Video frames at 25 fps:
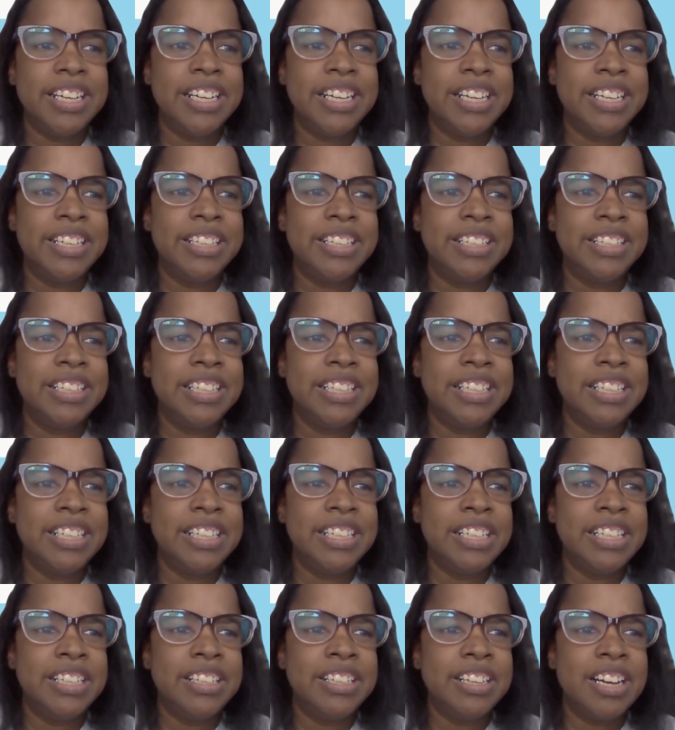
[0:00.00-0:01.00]
And
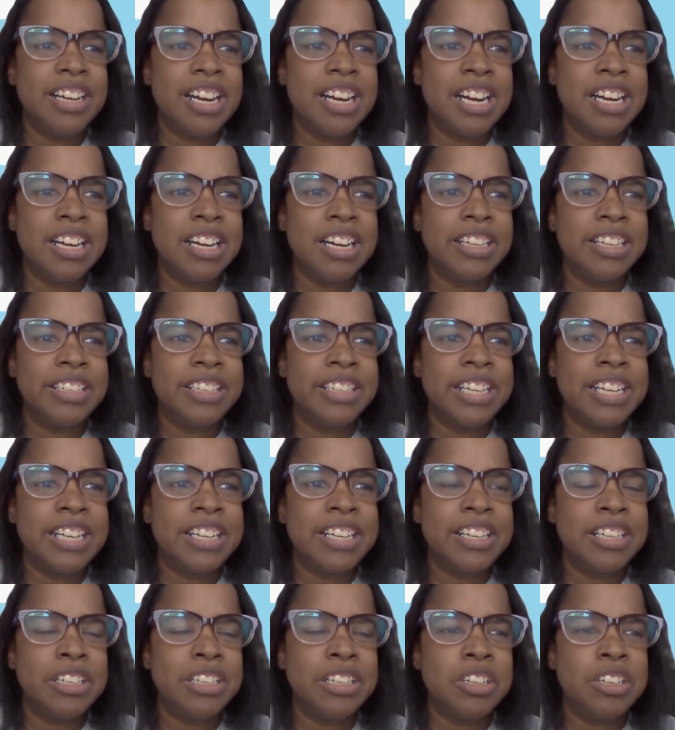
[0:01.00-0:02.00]
then I
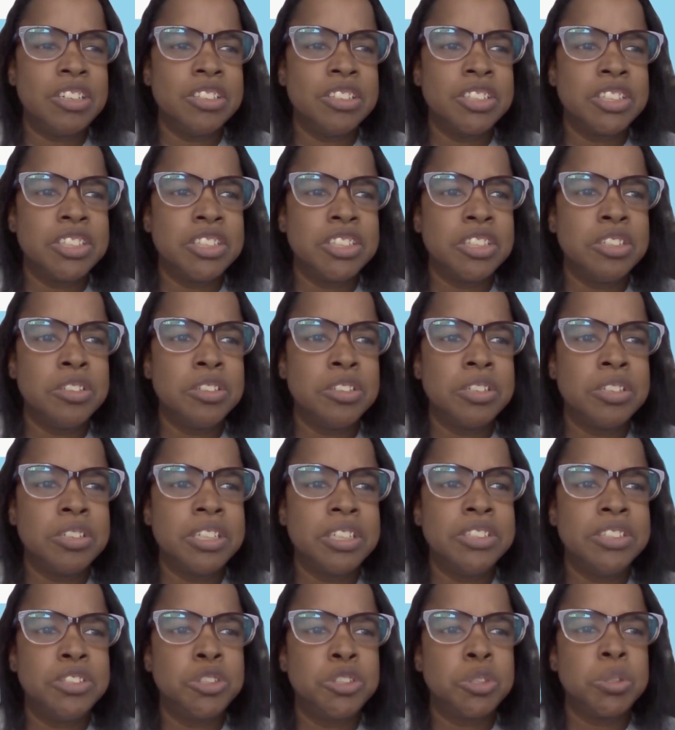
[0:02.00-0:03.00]
they can also
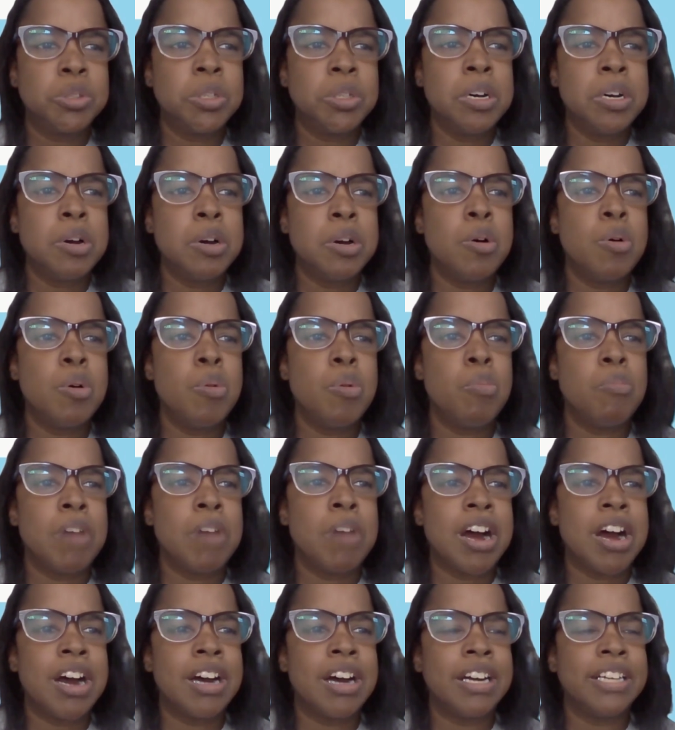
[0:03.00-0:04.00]
control
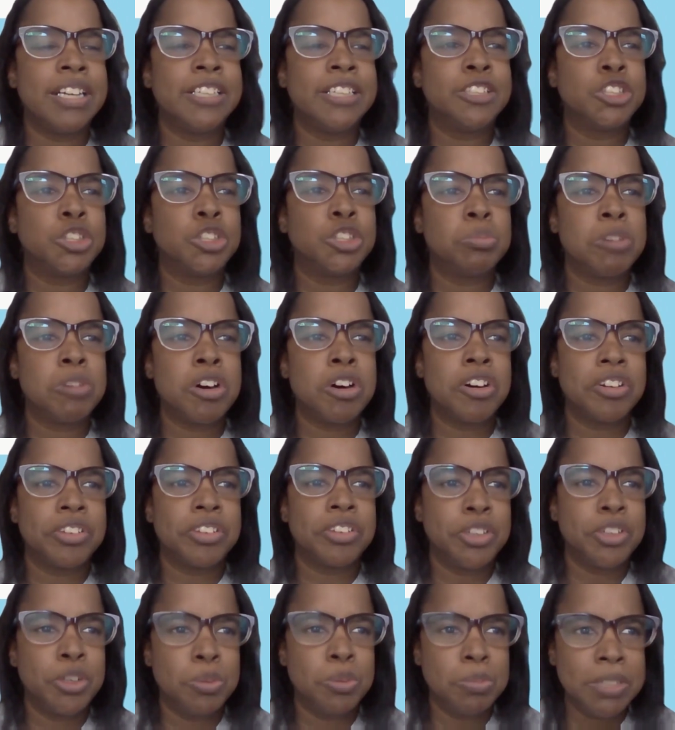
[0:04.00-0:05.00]
my smart
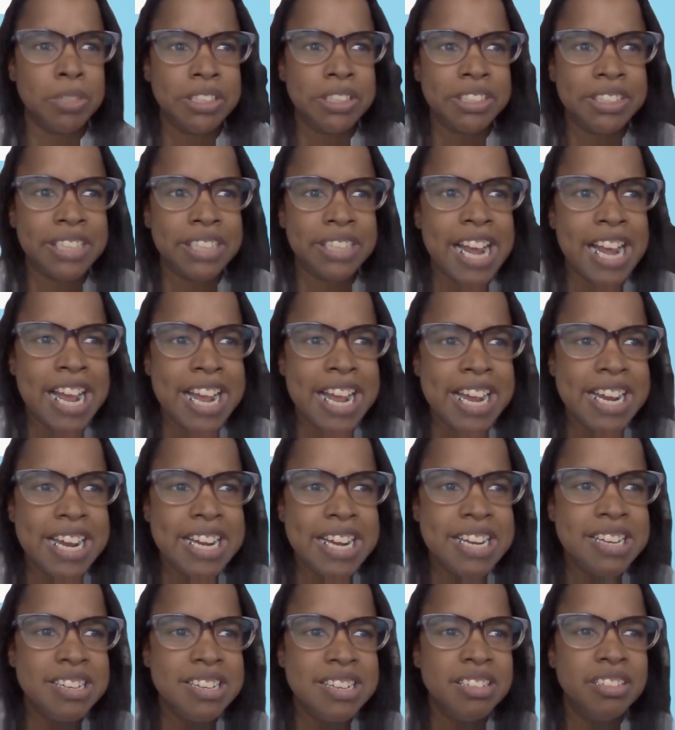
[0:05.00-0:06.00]
thermostat,
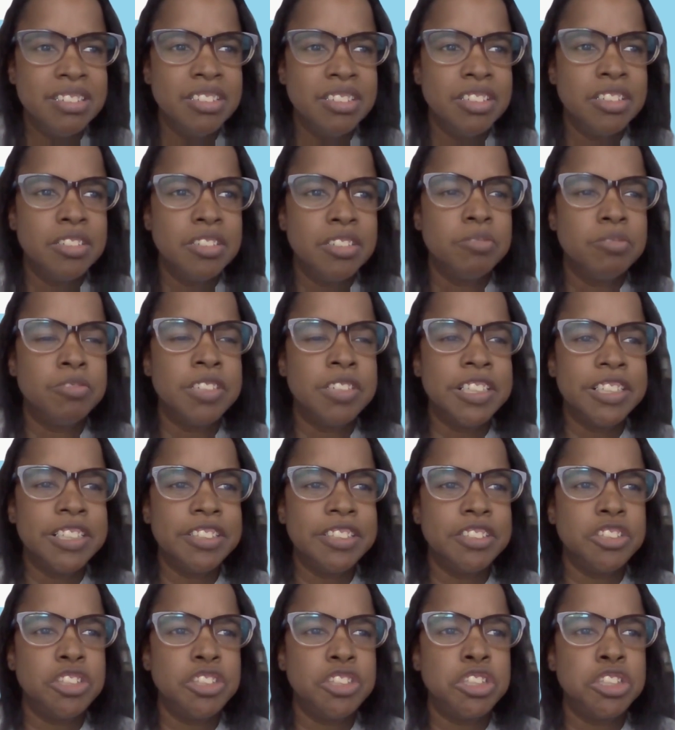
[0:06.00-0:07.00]

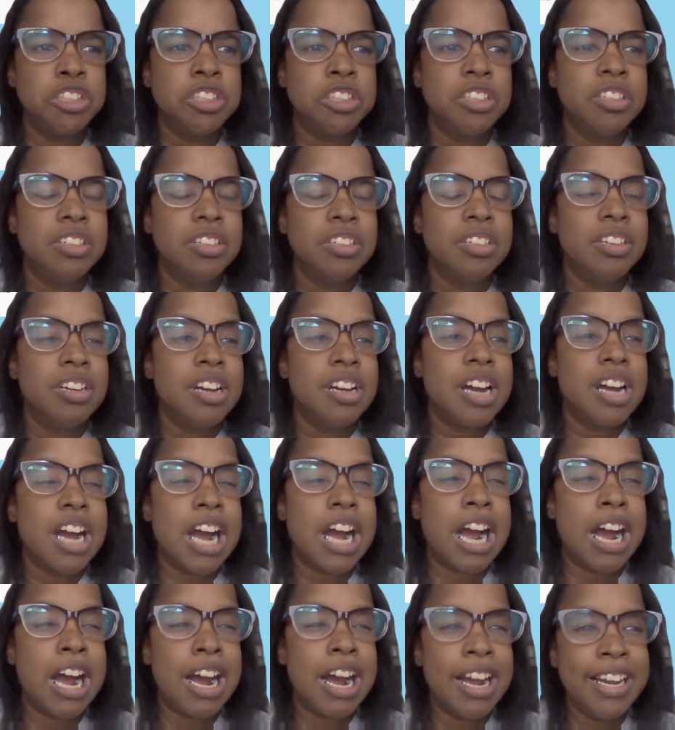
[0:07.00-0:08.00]
which
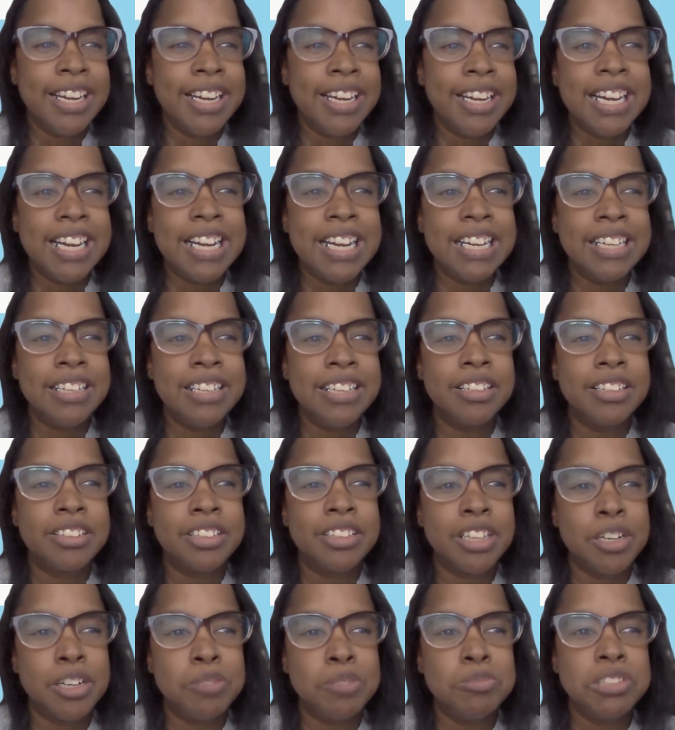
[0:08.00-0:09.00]
I had a
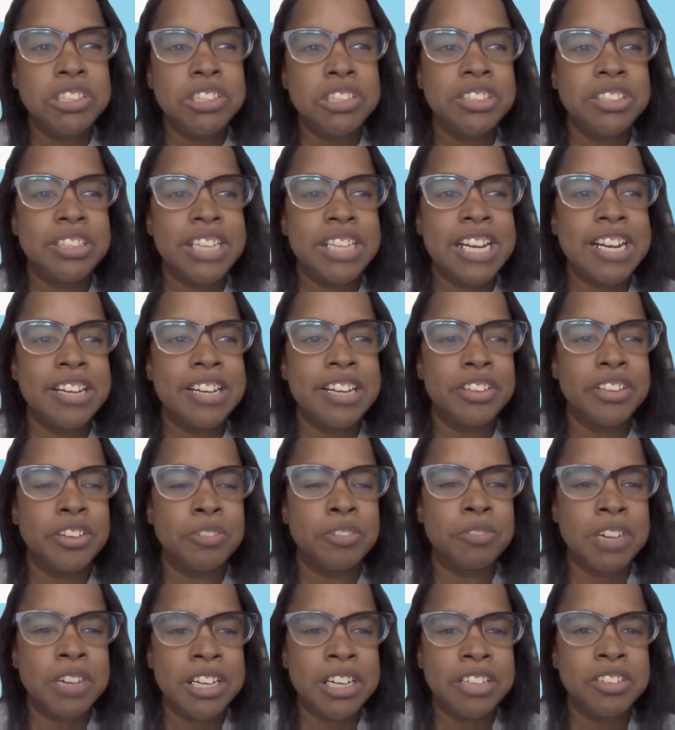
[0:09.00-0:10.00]
thermostat,
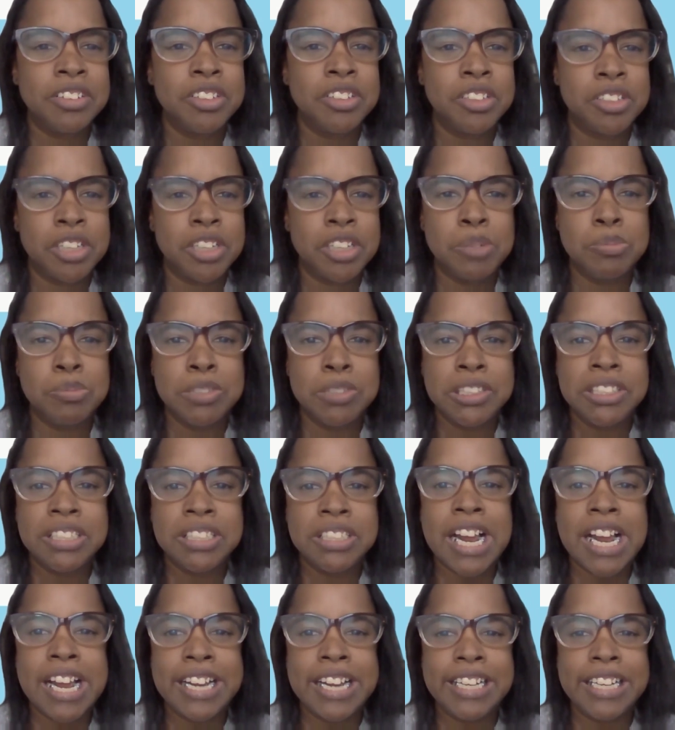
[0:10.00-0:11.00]
the regular
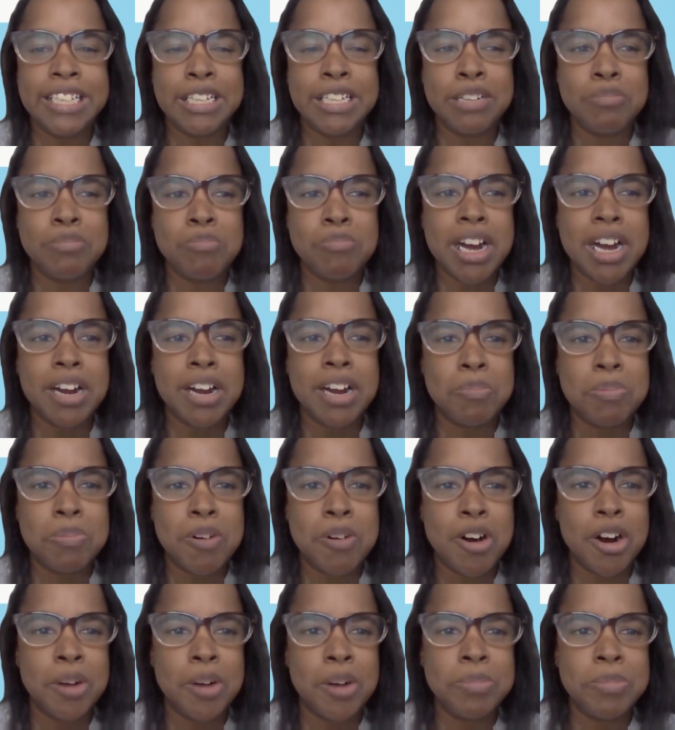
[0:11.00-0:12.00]
thermostat in my
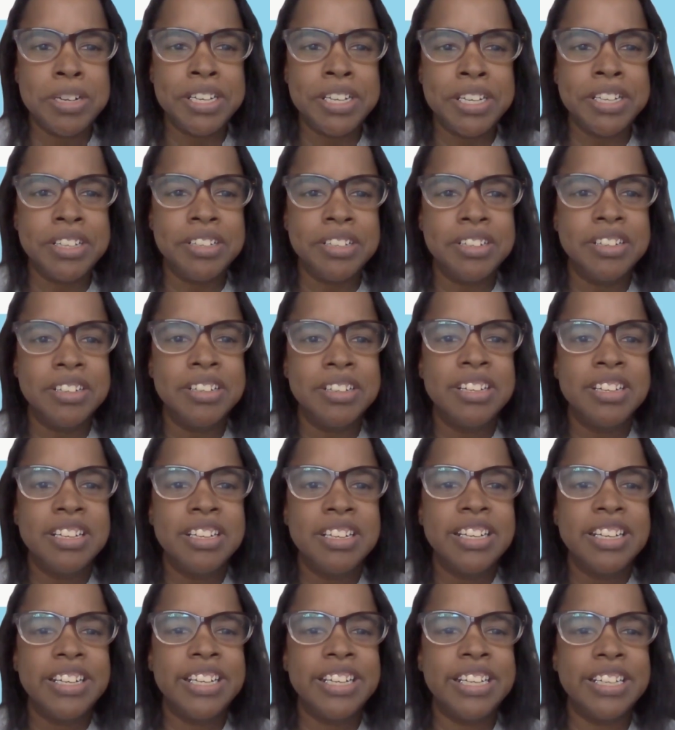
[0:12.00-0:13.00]
apartment,
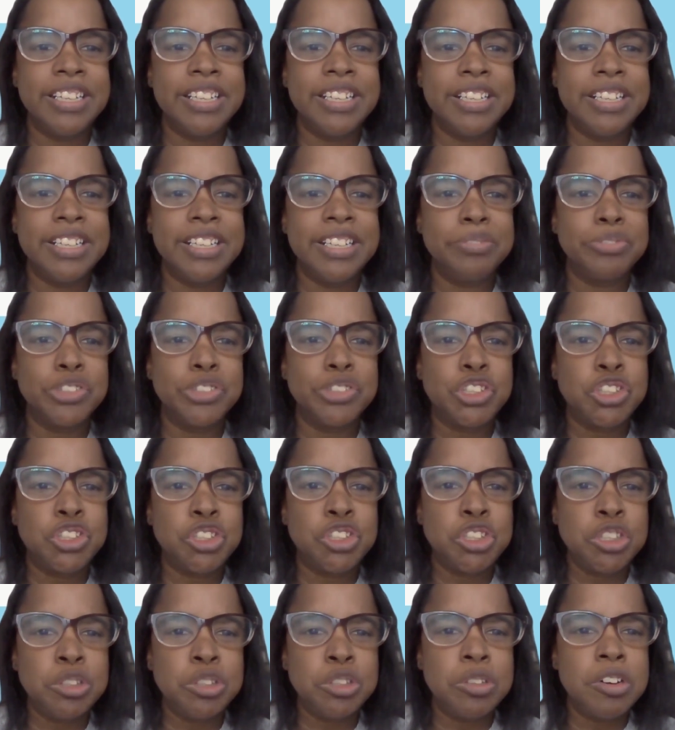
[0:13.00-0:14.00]
and it was
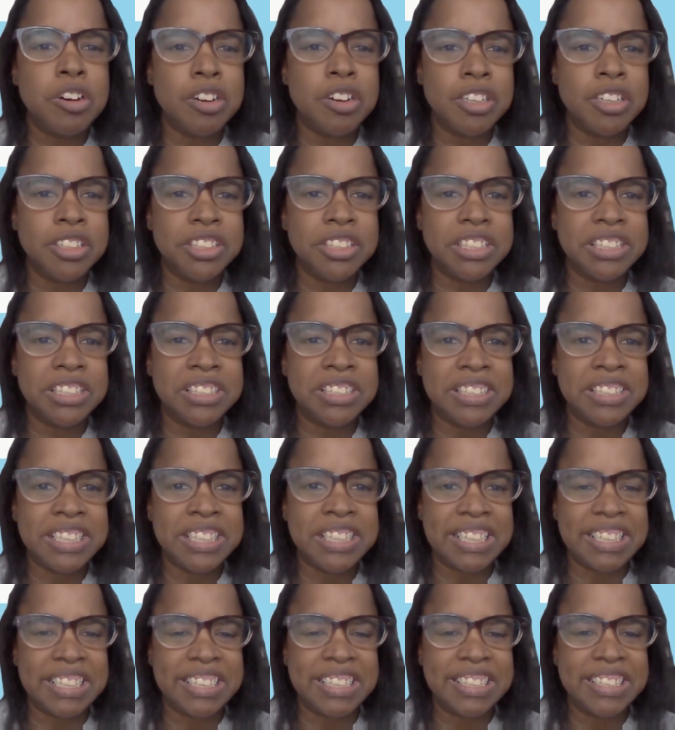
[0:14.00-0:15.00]
too hard to
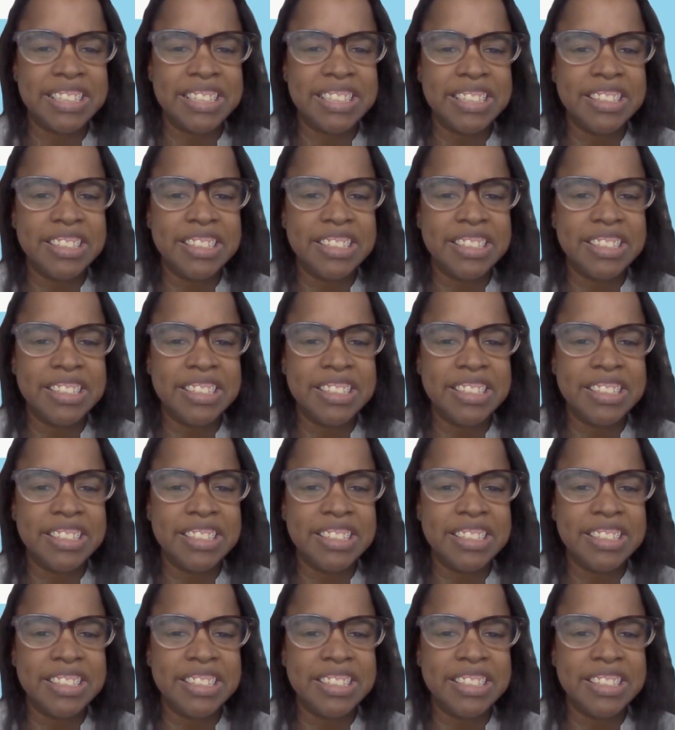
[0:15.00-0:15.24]
see.